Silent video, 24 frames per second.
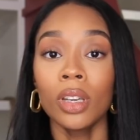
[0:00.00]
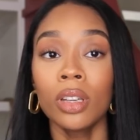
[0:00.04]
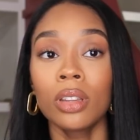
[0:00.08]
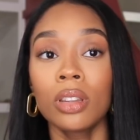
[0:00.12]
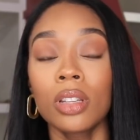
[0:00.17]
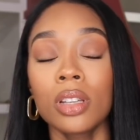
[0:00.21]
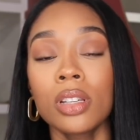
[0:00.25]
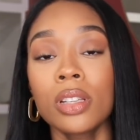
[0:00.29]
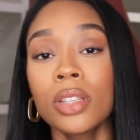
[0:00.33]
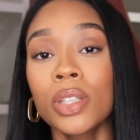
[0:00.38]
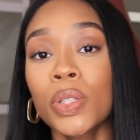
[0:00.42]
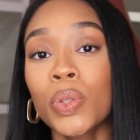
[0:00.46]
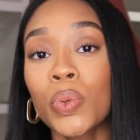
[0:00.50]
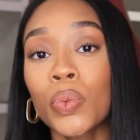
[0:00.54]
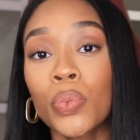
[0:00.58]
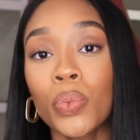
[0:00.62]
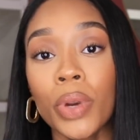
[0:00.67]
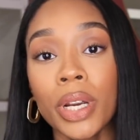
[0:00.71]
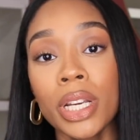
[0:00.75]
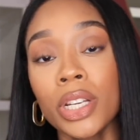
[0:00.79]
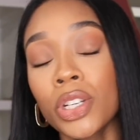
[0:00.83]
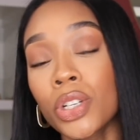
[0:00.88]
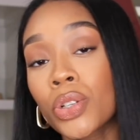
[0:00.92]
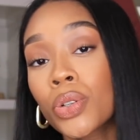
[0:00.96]
These
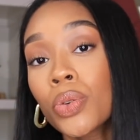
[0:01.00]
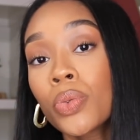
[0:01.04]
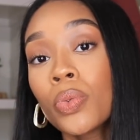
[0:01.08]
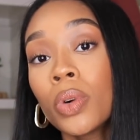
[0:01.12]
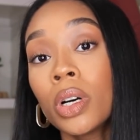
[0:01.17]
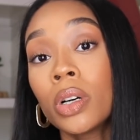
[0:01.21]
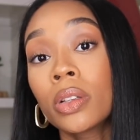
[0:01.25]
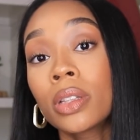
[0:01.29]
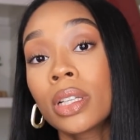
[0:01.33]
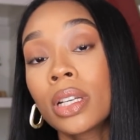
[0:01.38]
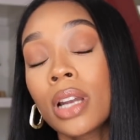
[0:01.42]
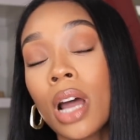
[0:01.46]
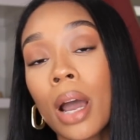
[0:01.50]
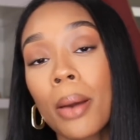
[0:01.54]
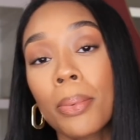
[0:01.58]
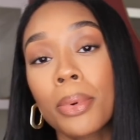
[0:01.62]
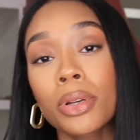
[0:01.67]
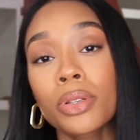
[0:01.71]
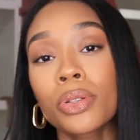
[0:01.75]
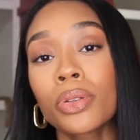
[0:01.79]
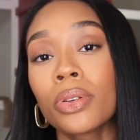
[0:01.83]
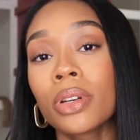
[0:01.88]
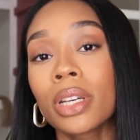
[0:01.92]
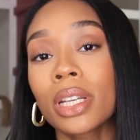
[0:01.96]
racial wealth and
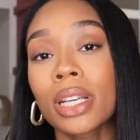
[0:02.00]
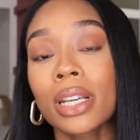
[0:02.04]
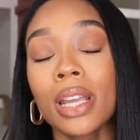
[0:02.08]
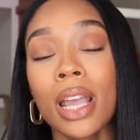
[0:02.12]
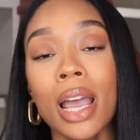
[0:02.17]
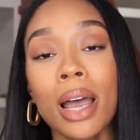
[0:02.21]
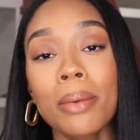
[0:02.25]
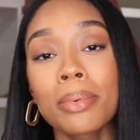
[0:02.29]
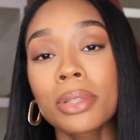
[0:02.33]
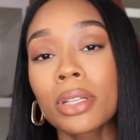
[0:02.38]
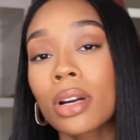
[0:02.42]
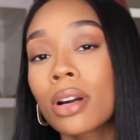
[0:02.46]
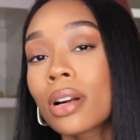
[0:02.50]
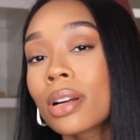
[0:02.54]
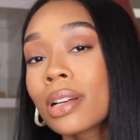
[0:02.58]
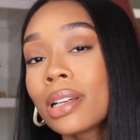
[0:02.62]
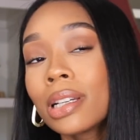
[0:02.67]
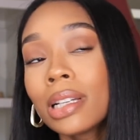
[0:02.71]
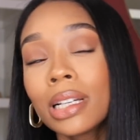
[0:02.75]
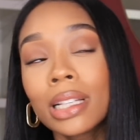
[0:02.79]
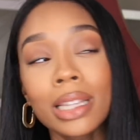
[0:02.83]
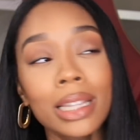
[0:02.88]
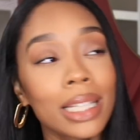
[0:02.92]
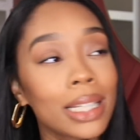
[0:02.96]
opportunity gaps are
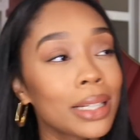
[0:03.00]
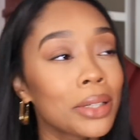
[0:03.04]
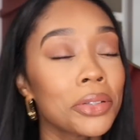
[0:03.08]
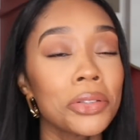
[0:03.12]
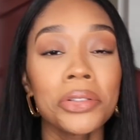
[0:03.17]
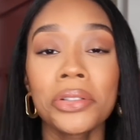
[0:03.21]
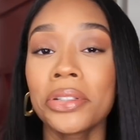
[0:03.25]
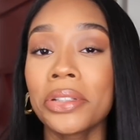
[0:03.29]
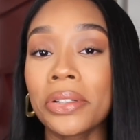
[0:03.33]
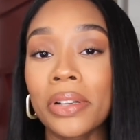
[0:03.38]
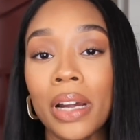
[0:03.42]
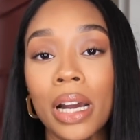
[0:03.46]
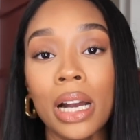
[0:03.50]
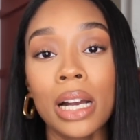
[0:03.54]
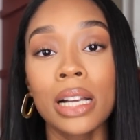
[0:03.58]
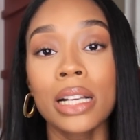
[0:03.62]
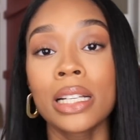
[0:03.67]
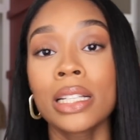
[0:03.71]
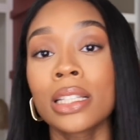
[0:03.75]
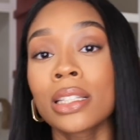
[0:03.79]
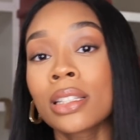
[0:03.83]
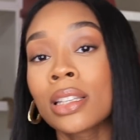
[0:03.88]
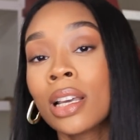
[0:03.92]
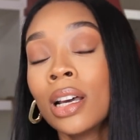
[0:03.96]
nothing new, you
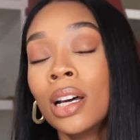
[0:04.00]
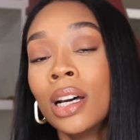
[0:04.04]
guys.